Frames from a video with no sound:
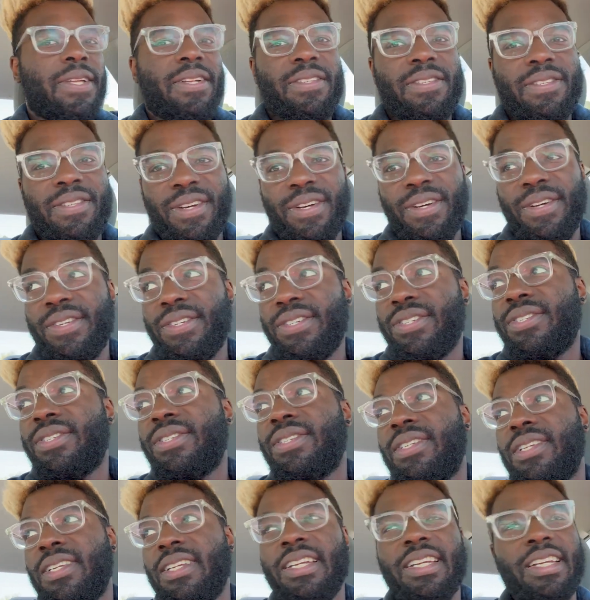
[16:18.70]
it's all
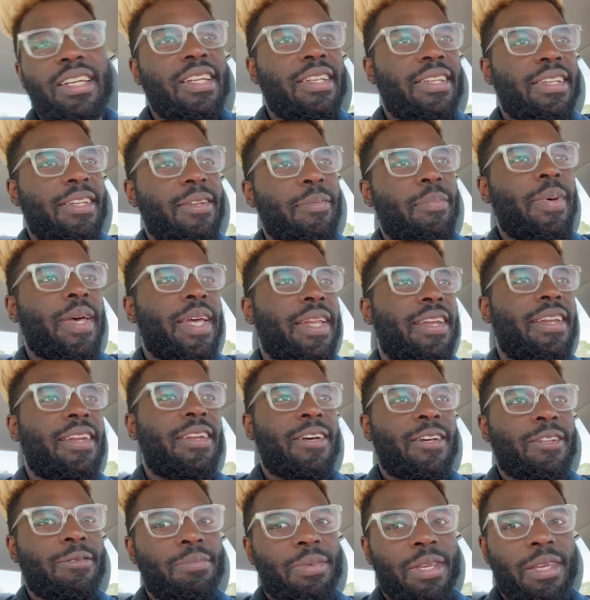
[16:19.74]
just dependent
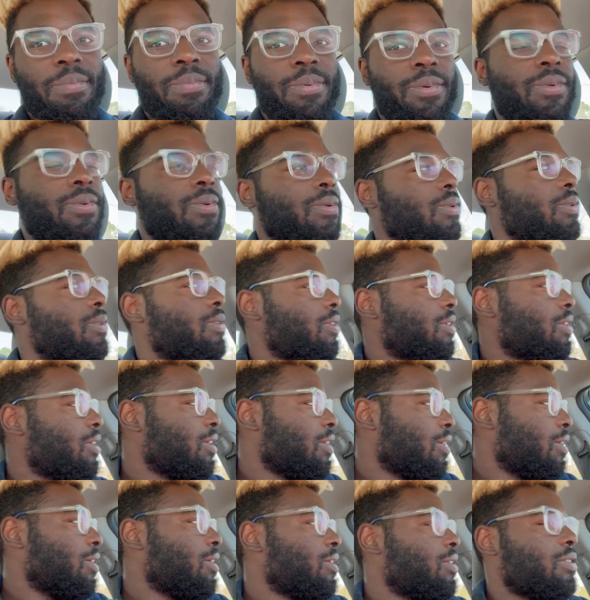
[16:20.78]
on people.
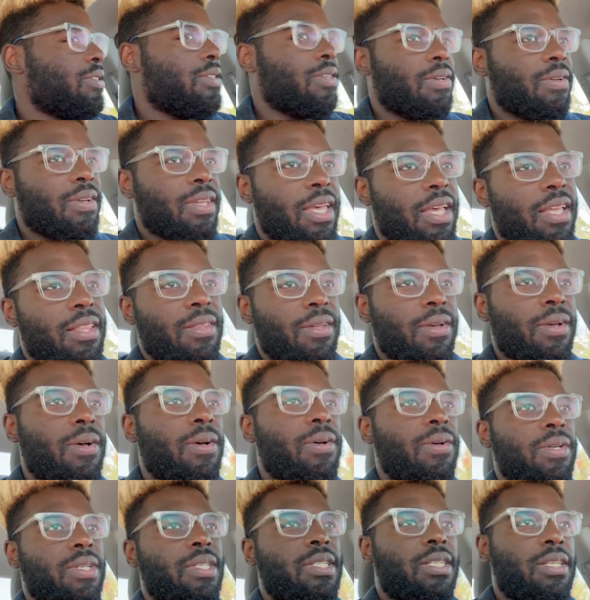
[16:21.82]
So again, the
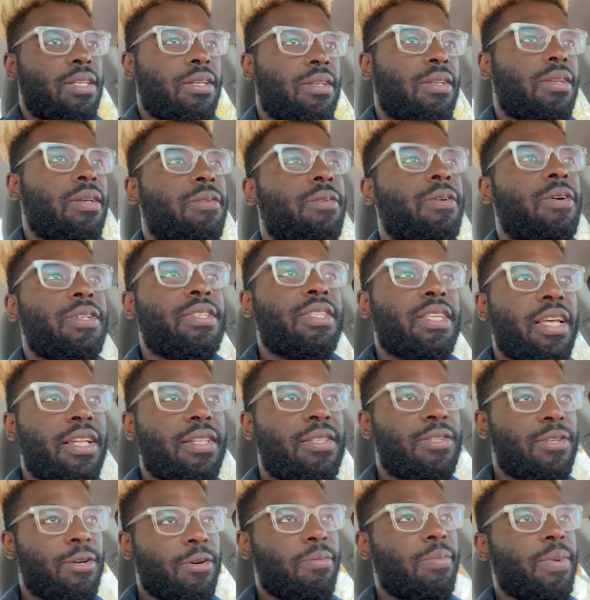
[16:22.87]
goal is for us to
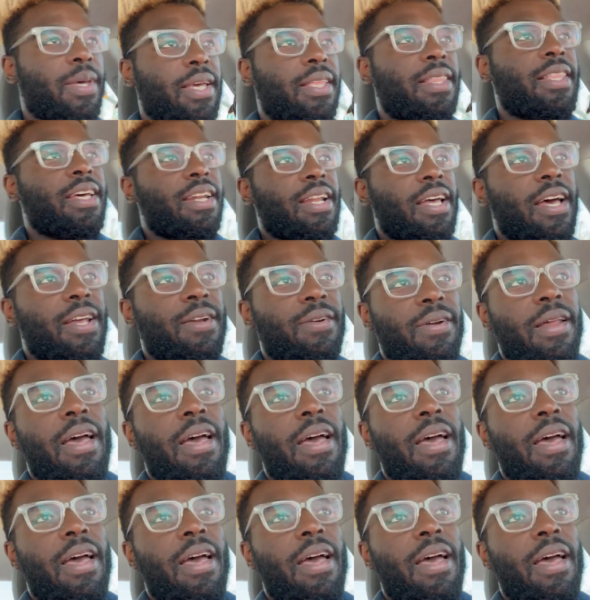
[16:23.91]
get so big that I don't